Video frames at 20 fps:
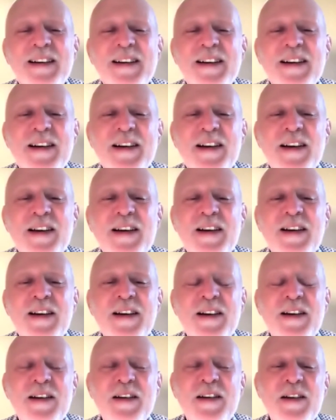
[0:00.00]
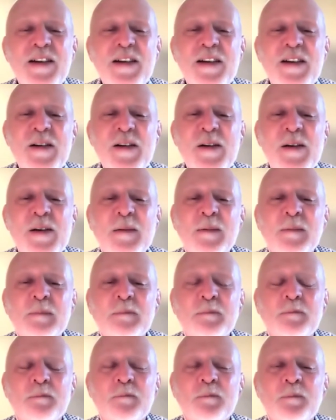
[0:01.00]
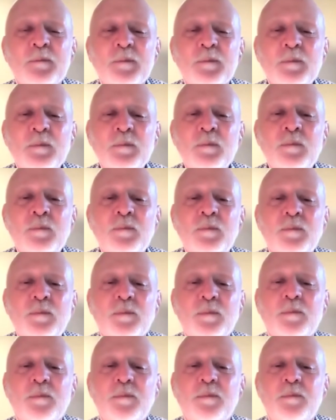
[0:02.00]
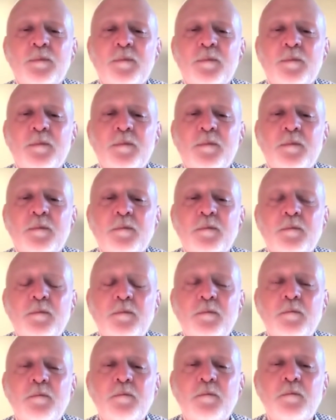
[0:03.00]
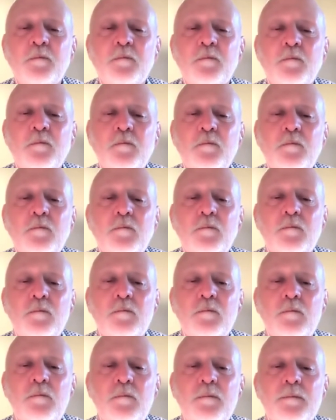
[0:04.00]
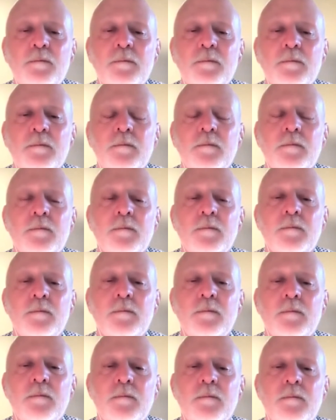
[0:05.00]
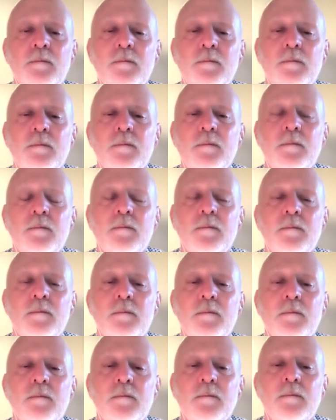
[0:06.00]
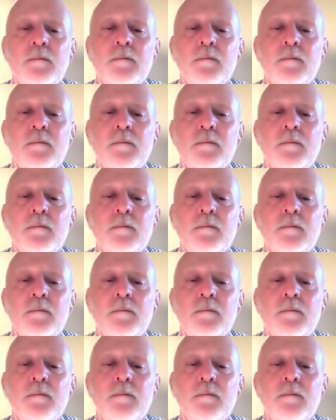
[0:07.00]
No words are spoken by the person on screen.